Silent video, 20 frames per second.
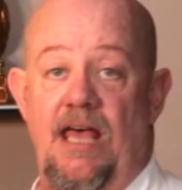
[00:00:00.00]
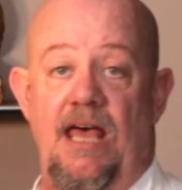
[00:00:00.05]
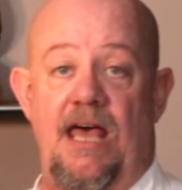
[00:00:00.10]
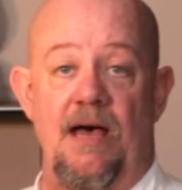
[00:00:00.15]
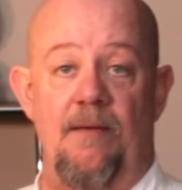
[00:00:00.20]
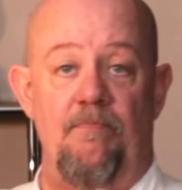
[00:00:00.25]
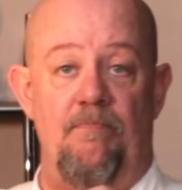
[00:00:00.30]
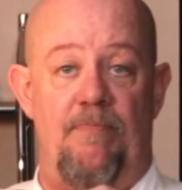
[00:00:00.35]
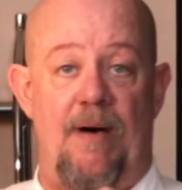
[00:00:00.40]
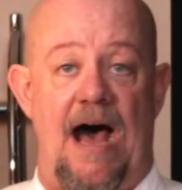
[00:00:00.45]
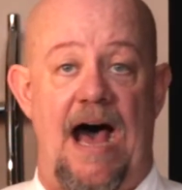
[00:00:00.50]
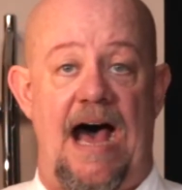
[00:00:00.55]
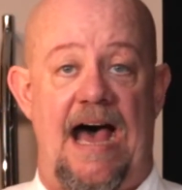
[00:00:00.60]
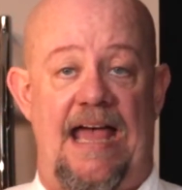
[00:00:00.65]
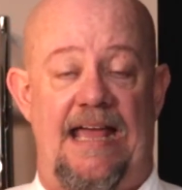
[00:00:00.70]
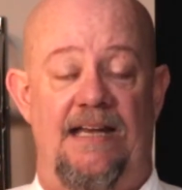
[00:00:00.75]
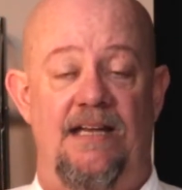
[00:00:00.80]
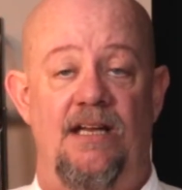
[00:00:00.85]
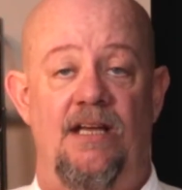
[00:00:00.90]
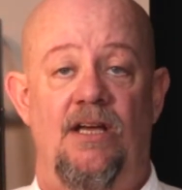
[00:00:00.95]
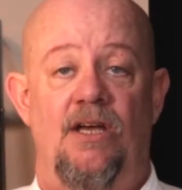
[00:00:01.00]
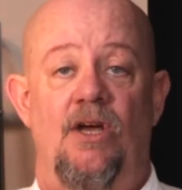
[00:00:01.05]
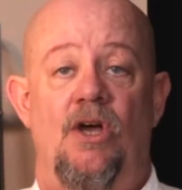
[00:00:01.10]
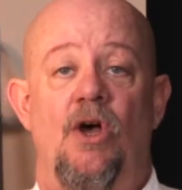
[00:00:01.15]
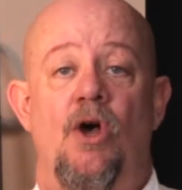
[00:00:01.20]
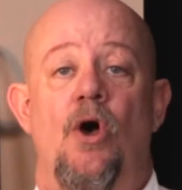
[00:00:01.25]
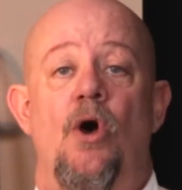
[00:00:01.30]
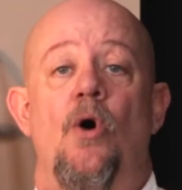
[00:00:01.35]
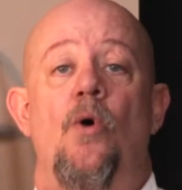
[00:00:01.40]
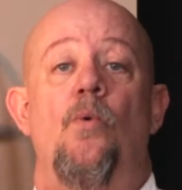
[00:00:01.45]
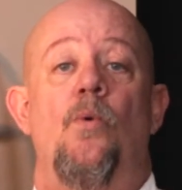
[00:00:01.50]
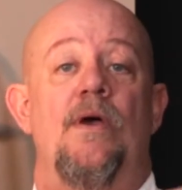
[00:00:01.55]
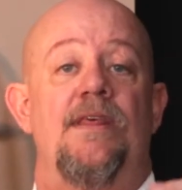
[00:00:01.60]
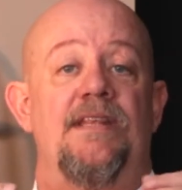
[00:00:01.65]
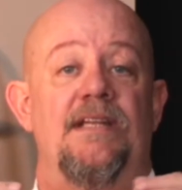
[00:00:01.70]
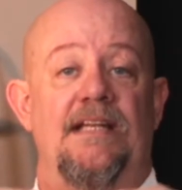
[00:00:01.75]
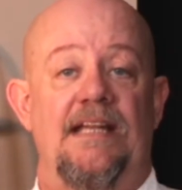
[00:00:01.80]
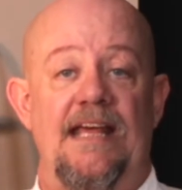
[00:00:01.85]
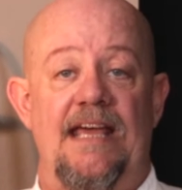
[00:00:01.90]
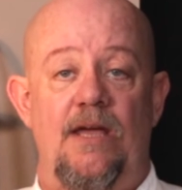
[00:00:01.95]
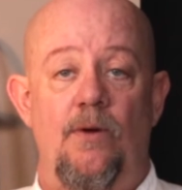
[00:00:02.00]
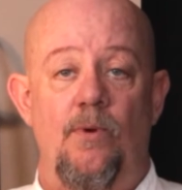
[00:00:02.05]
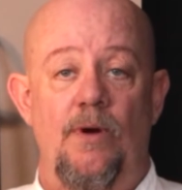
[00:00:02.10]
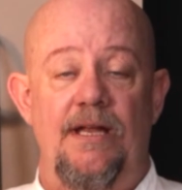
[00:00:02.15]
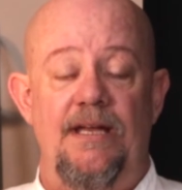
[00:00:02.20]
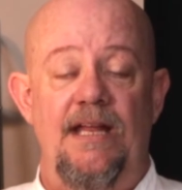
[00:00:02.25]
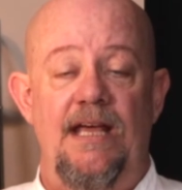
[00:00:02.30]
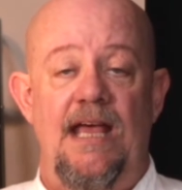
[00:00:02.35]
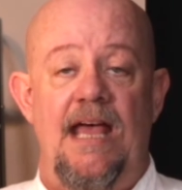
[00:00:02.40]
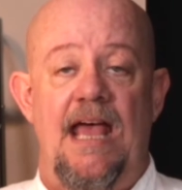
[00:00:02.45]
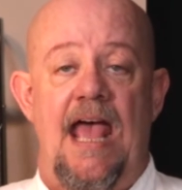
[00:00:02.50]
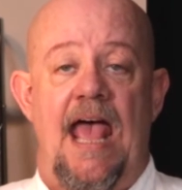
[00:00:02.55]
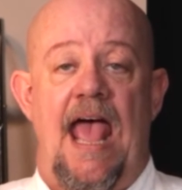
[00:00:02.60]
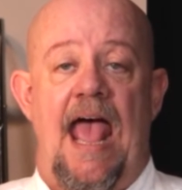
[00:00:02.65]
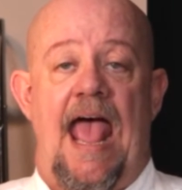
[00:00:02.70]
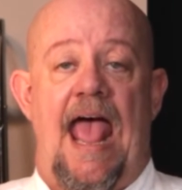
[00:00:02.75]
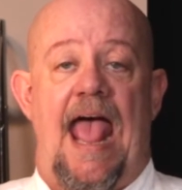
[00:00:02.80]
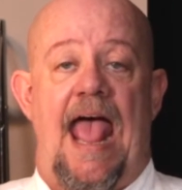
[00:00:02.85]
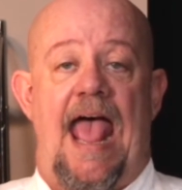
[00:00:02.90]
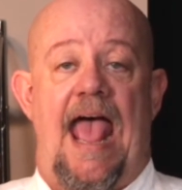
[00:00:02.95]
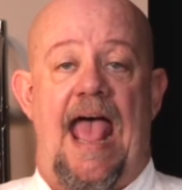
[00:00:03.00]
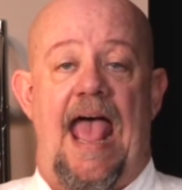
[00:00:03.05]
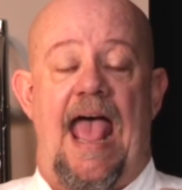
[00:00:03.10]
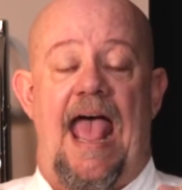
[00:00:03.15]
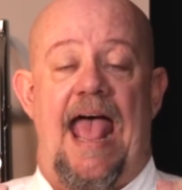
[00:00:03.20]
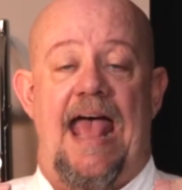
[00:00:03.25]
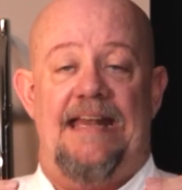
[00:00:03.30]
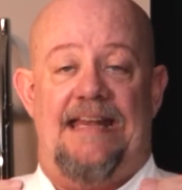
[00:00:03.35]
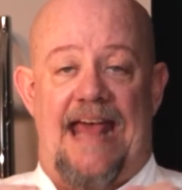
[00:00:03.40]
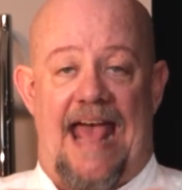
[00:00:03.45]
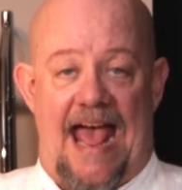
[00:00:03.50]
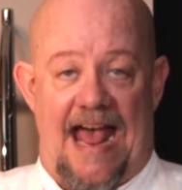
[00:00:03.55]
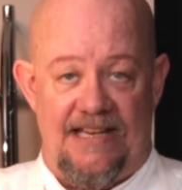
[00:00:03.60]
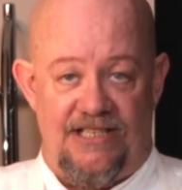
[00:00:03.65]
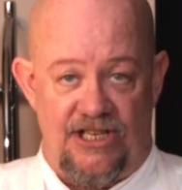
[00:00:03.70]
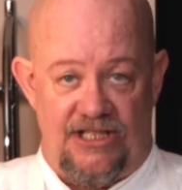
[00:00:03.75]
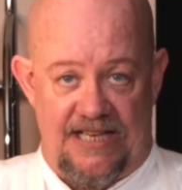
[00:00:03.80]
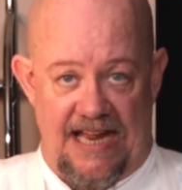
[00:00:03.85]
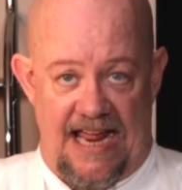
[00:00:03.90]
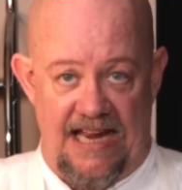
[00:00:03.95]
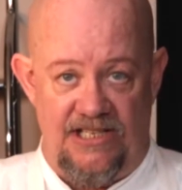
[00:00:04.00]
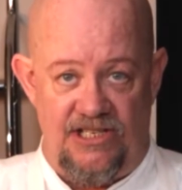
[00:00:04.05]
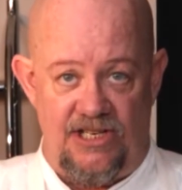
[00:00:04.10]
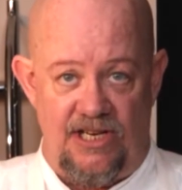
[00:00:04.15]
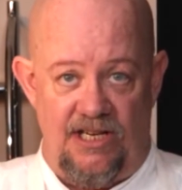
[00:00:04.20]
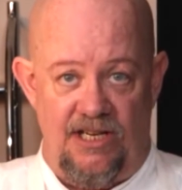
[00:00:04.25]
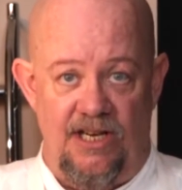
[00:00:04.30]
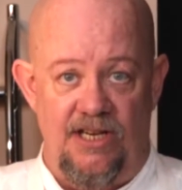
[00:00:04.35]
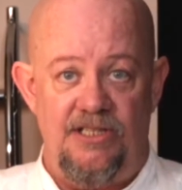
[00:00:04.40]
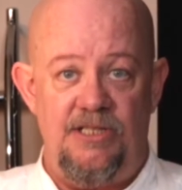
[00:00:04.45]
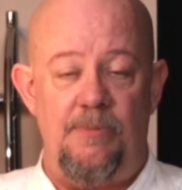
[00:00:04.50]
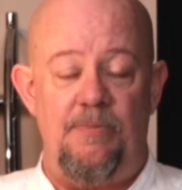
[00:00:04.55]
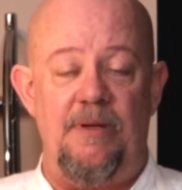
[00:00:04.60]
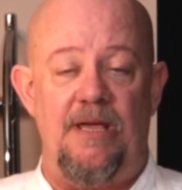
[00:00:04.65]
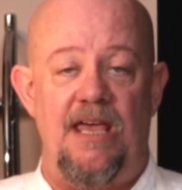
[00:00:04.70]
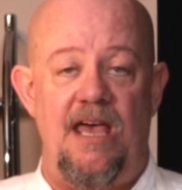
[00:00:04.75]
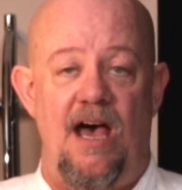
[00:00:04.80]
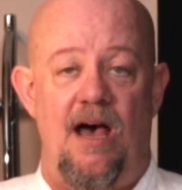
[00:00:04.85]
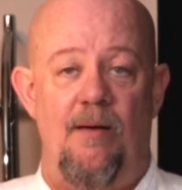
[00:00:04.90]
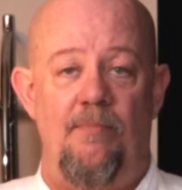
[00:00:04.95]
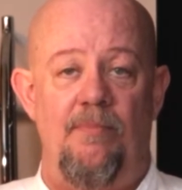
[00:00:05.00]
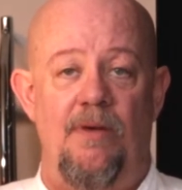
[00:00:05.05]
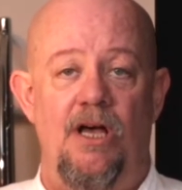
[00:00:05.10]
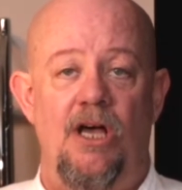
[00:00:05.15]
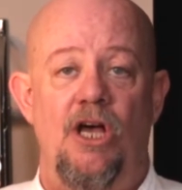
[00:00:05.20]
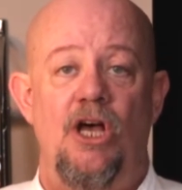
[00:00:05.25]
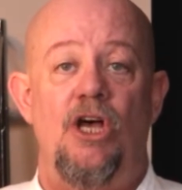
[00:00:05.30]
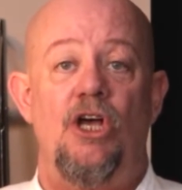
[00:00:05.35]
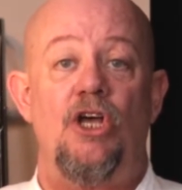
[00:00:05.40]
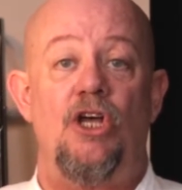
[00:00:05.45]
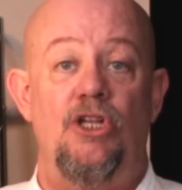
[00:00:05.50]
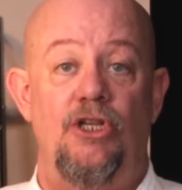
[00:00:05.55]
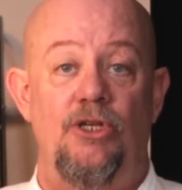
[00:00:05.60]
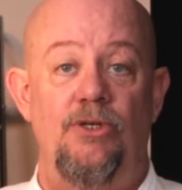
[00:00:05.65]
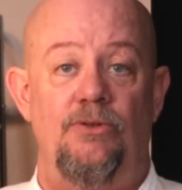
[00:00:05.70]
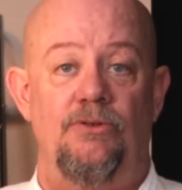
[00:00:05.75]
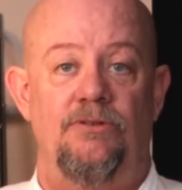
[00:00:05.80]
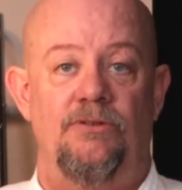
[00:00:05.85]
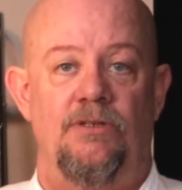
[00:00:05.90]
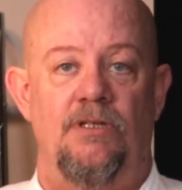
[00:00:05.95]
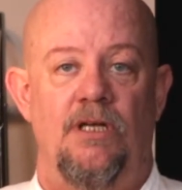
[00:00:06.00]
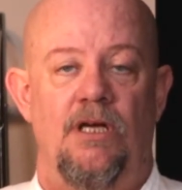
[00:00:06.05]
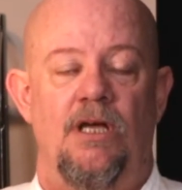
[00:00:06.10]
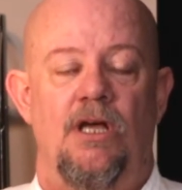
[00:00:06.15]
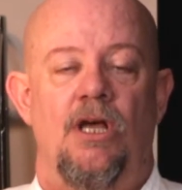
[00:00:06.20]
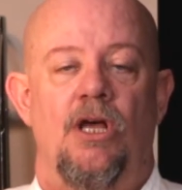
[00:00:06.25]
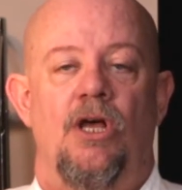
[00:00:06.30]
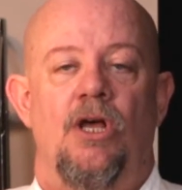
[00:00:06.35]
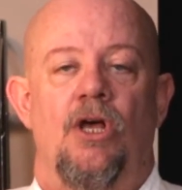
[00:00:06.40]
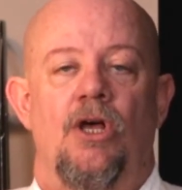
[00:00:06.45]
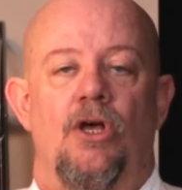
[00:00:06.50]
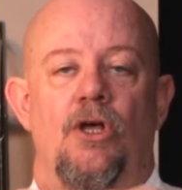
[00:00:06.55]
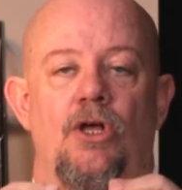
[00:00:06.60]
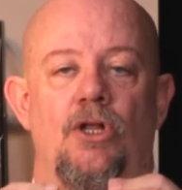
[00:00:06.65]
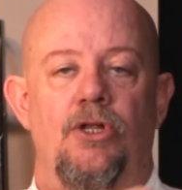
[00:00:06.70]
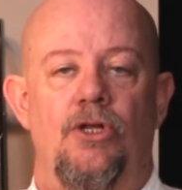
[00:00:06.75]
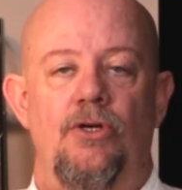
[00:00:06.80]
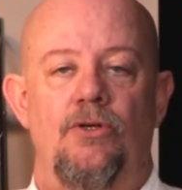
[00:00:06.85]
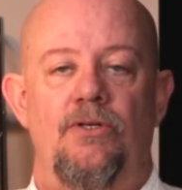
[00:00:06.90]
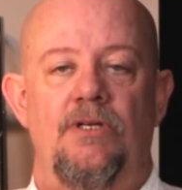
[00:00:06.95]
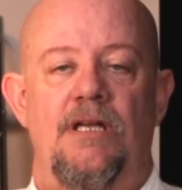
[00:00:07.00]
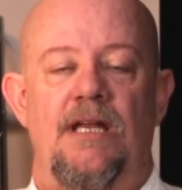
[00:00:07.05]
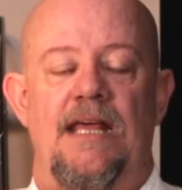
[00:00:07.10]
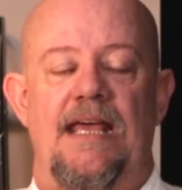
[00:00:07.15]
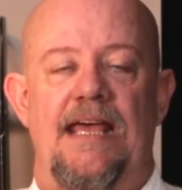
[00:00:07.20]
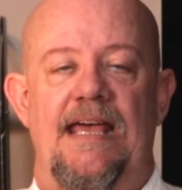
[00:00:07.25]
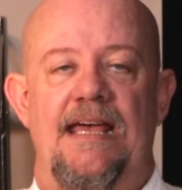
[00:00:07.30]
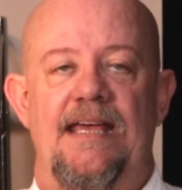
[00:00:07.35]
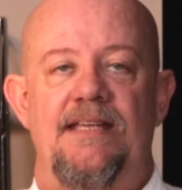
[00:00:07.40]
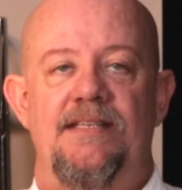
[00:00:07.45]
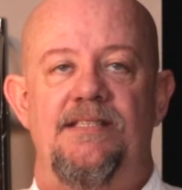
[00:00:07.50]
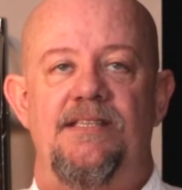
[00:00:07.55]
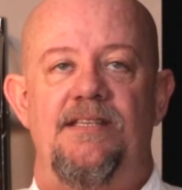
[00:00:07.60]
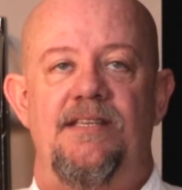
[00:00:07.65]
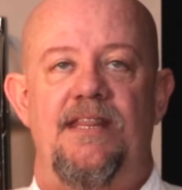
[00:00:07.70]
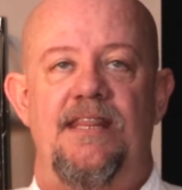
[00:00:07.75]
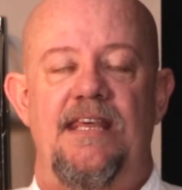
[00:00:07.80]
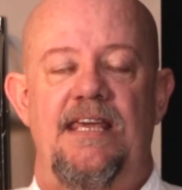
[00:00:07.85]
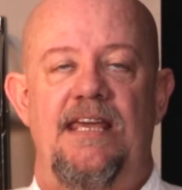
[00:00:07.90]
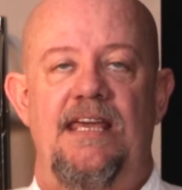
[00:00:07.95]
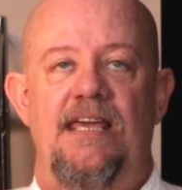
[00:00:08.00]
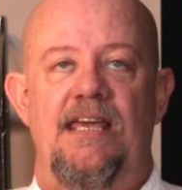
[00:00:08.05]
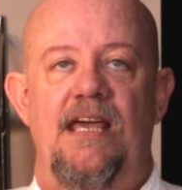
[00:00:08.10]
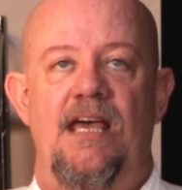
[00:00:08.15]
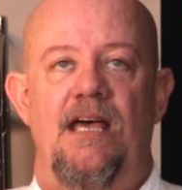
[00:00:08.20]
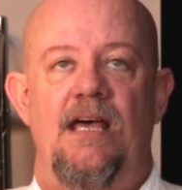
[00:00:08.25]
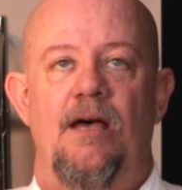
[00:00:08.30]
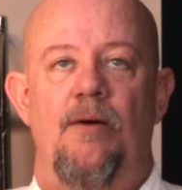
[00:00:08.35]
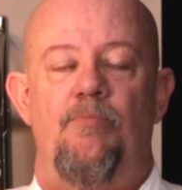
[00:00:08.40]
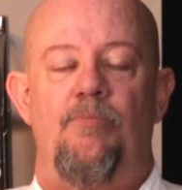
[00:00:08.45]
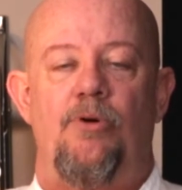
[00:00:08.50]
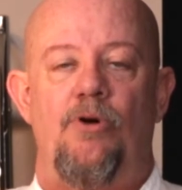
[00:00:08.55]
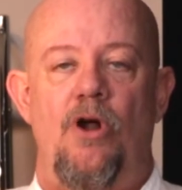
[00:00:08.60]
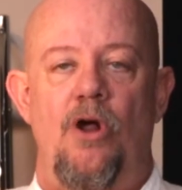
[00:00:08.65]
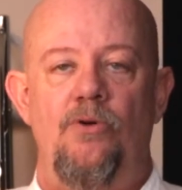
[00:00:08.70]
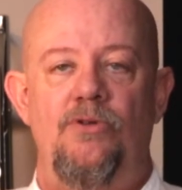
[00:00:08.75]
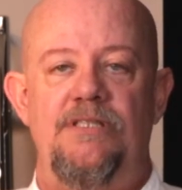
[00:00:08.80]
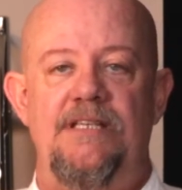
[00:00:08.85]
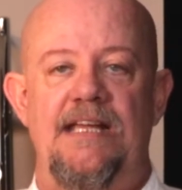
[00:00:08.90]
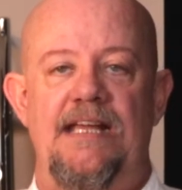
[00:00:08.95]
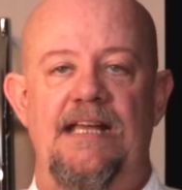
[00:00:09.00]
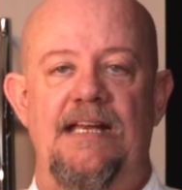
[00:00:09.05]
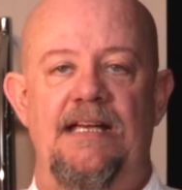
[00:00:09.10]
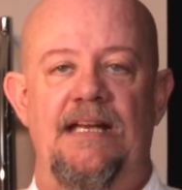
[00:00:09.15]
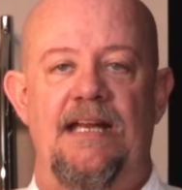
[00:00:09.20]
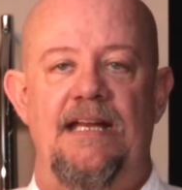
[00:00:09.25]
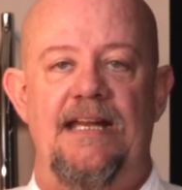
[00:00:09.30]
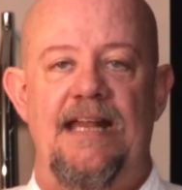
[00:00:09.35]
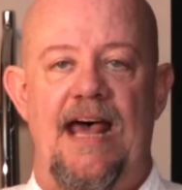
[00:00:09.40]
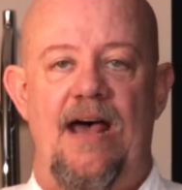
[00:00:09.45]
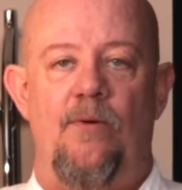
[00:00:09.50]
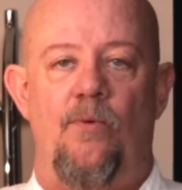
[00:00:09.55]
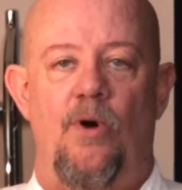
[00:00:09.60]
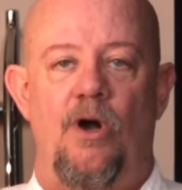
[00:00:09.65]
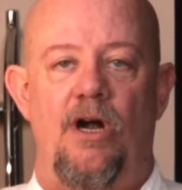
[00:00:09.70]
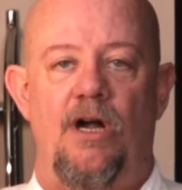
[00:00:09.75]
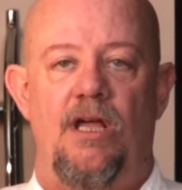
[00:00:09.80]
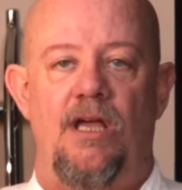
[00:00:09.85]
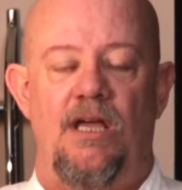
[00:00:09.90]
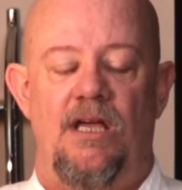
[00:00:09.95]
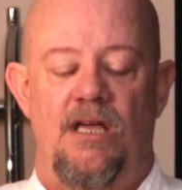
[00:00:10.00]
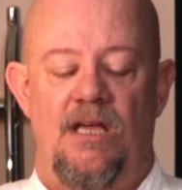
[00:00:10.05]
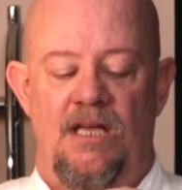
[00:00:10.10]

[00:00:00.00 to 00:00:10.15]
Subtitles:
combine with liquid and agitation to become gluten. Gluten is the protein network